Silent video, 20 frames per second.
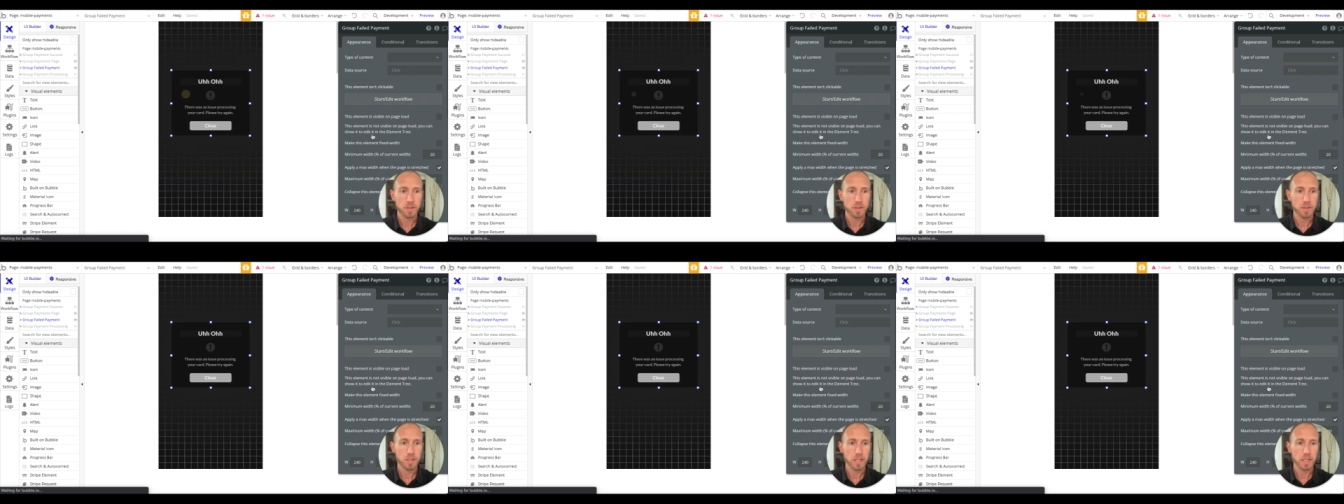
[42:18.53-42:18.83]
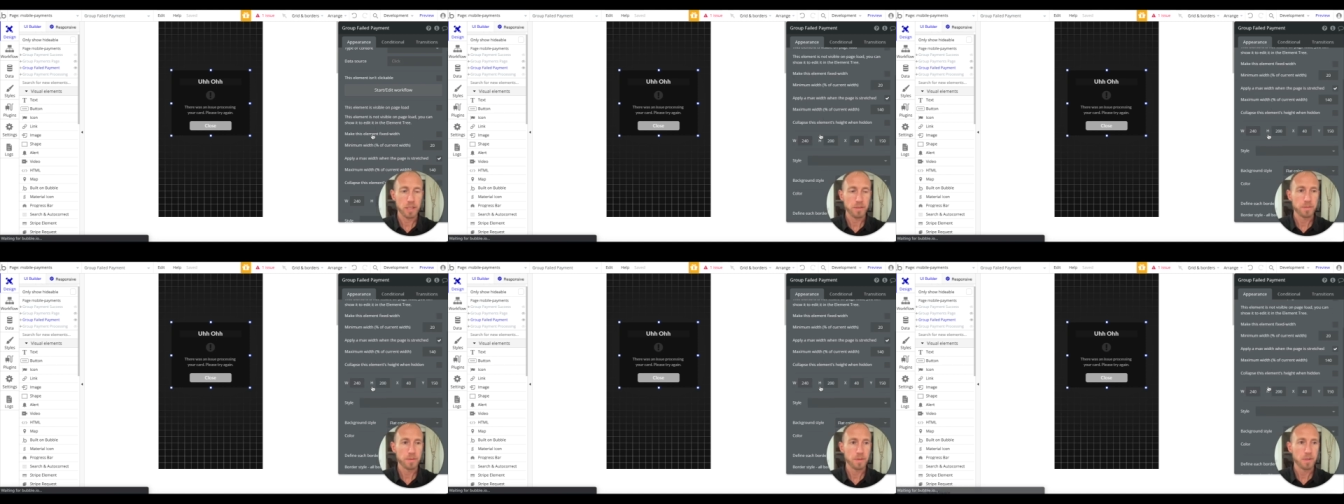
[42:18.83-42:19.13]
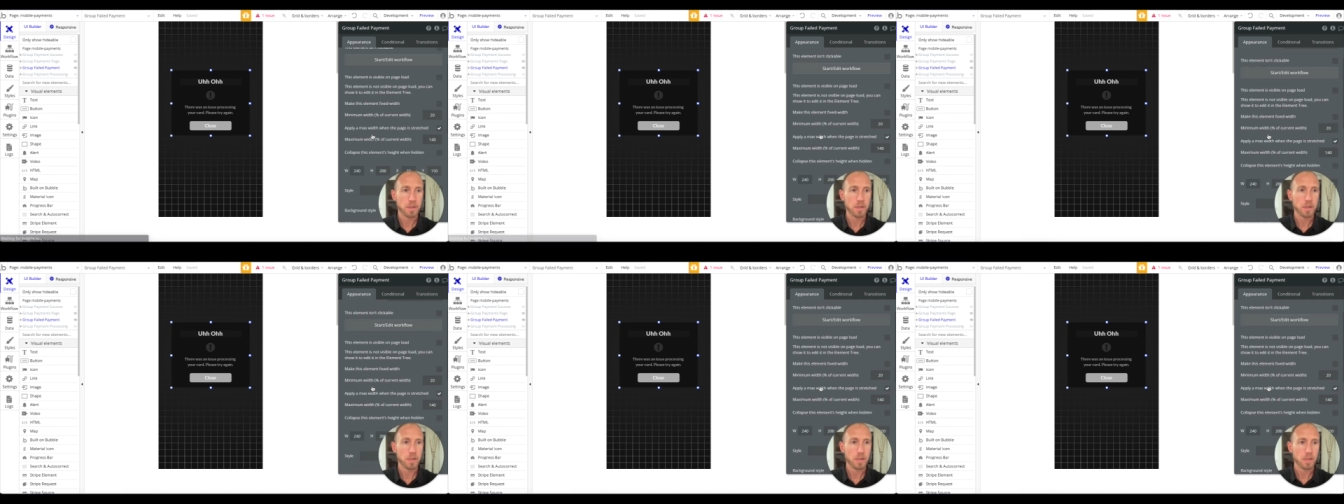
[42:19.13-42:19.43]
see,
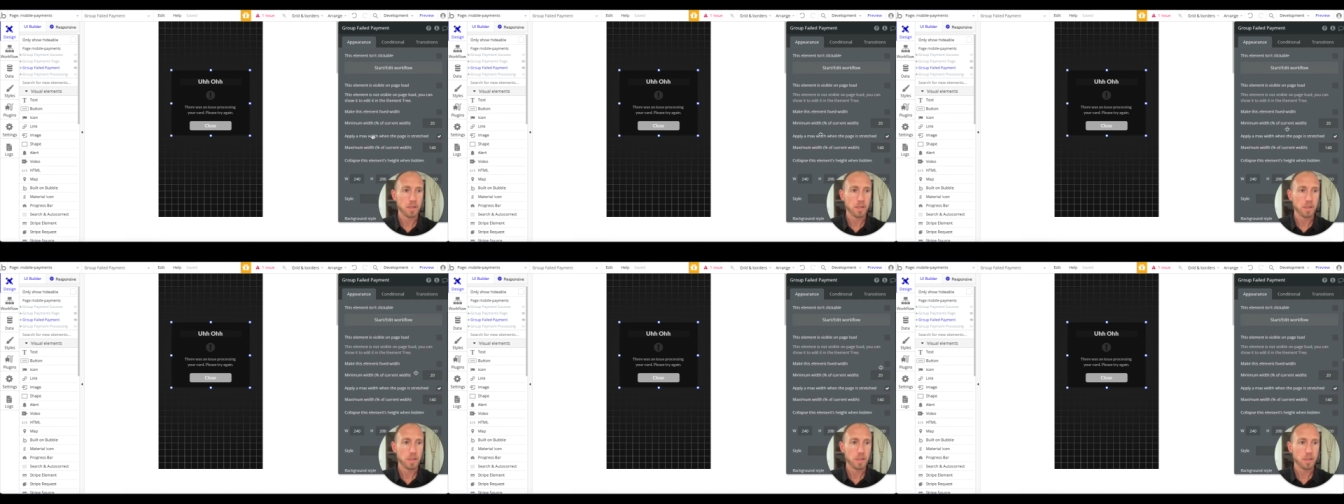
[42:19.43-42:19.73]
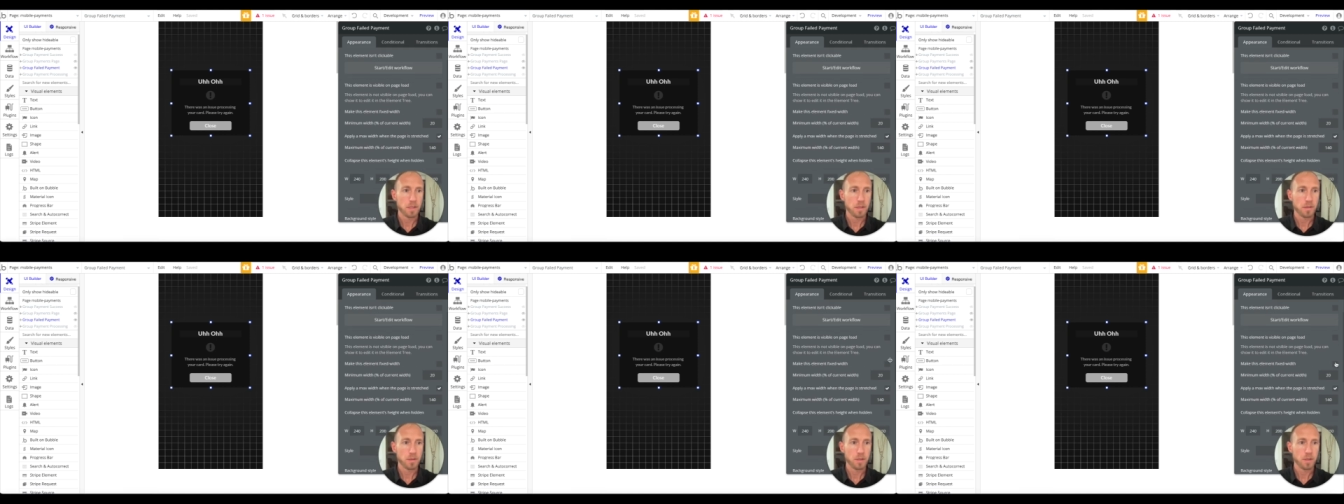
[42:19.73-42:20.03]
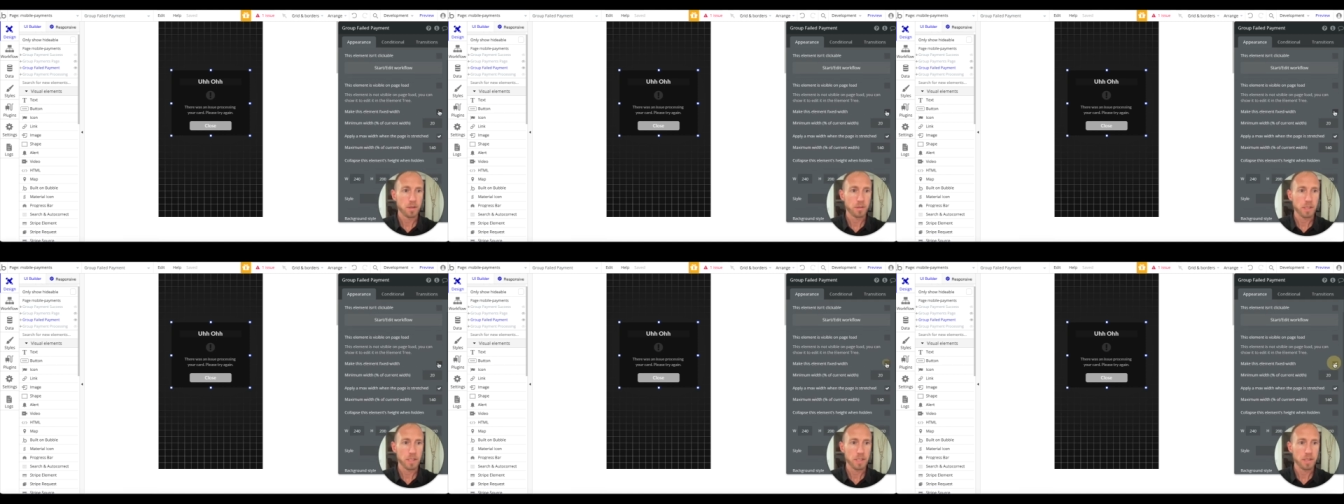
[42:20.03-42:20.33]

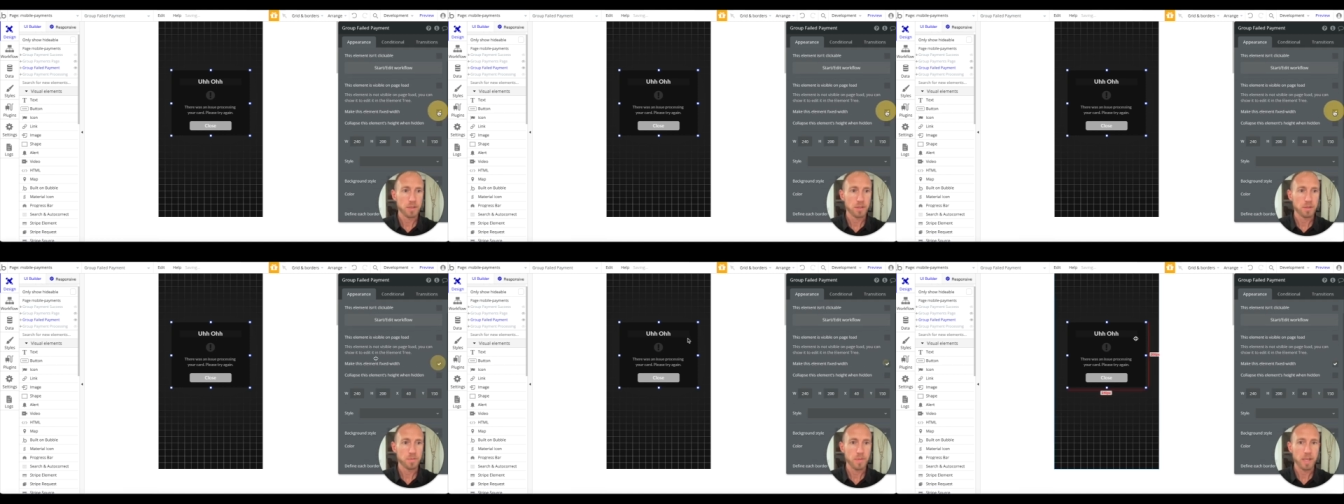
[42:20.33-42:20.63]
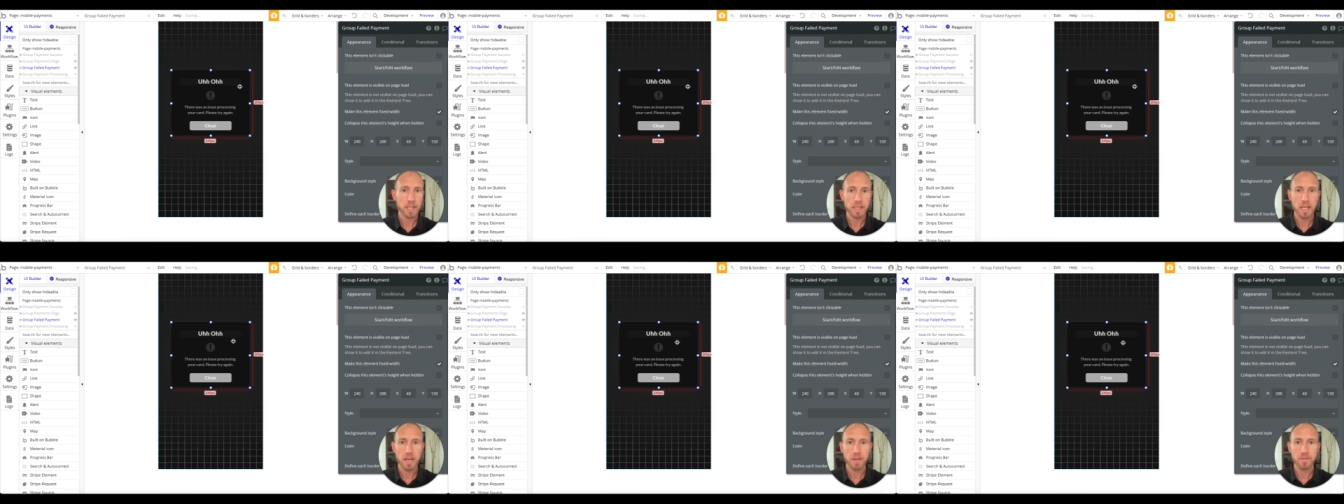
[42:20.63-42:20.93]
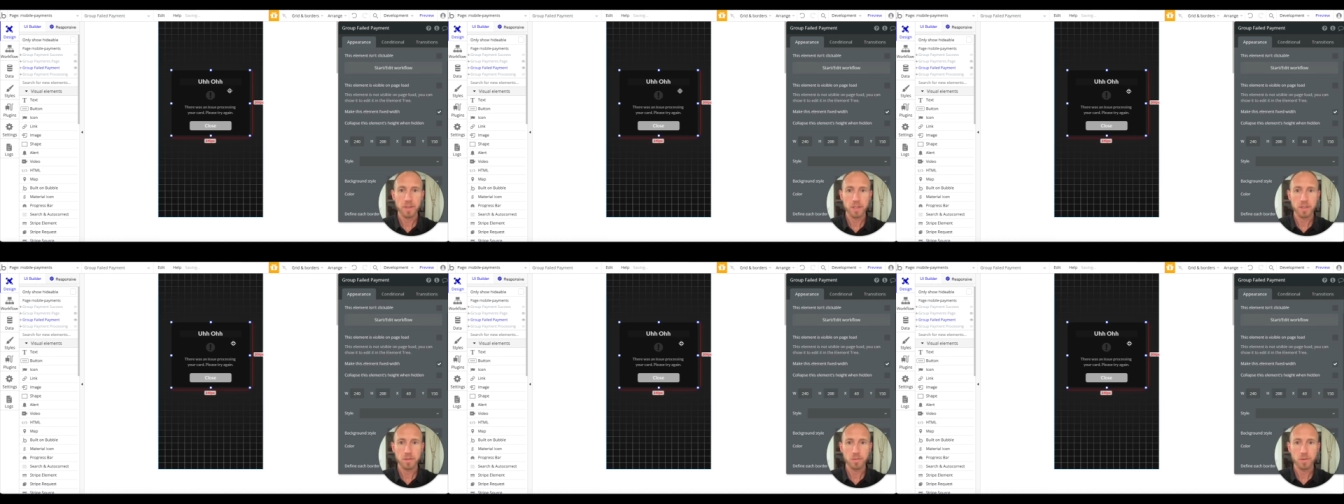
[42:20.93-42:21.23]
I'm going to just make that
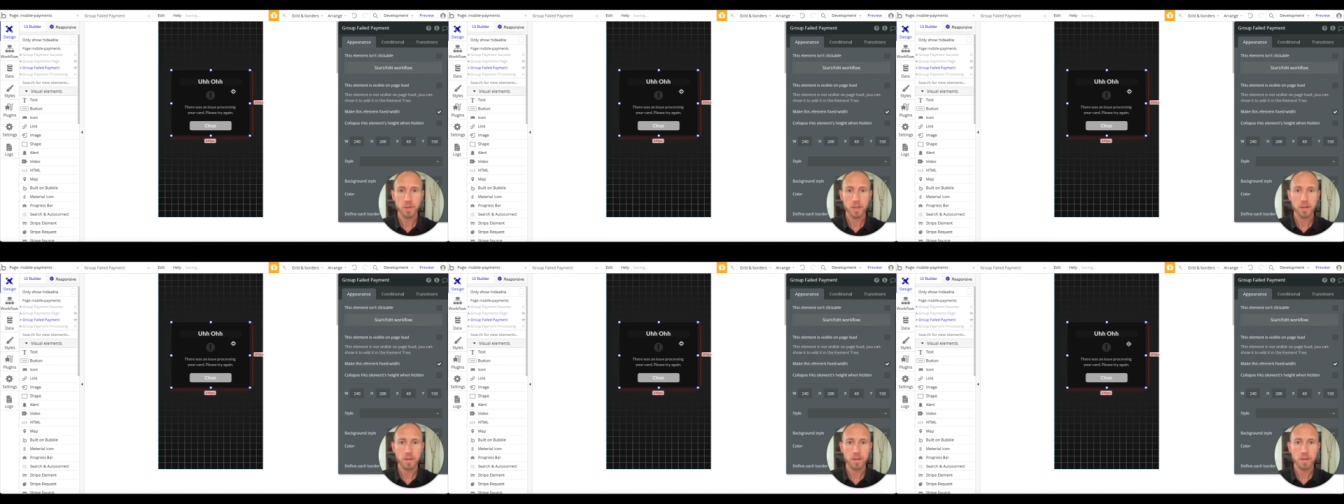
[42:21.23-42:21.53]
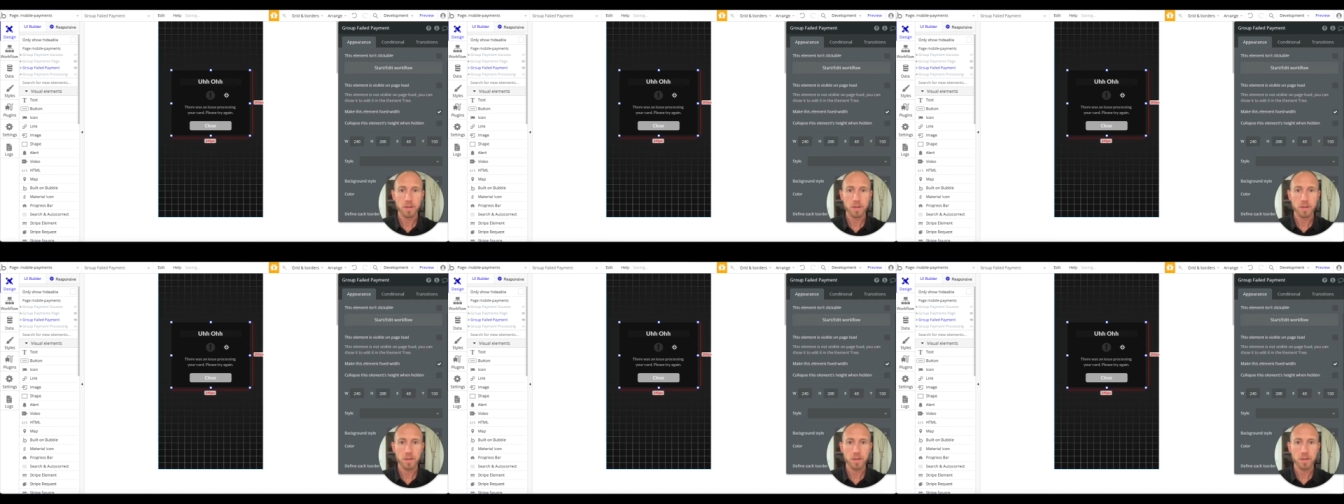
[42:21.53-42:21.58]
fixed width.